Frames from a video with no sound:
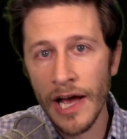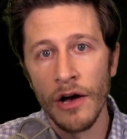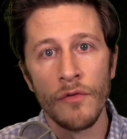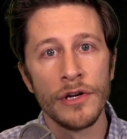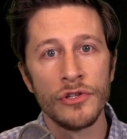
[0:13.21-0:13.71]
I
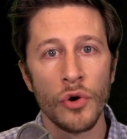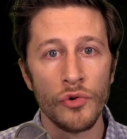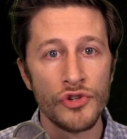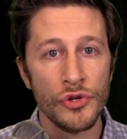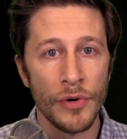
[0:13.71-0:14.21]
already
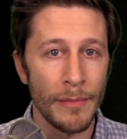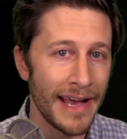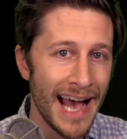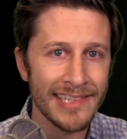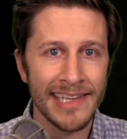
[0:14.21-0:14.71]
told you in my
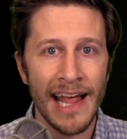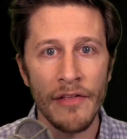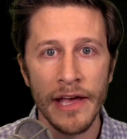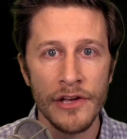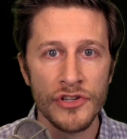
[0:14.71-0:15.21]
asset
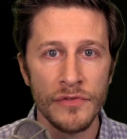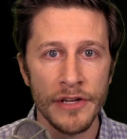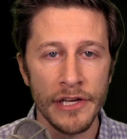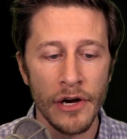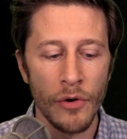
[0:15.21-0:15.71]
allocation
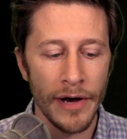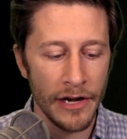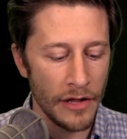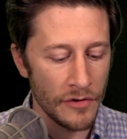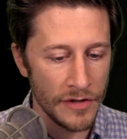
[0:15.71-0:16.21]
video and
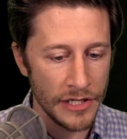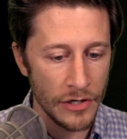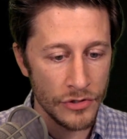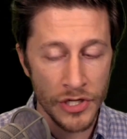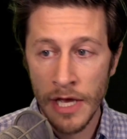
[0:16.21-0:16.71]
in other
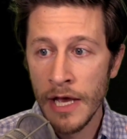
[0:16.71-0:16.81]
videos,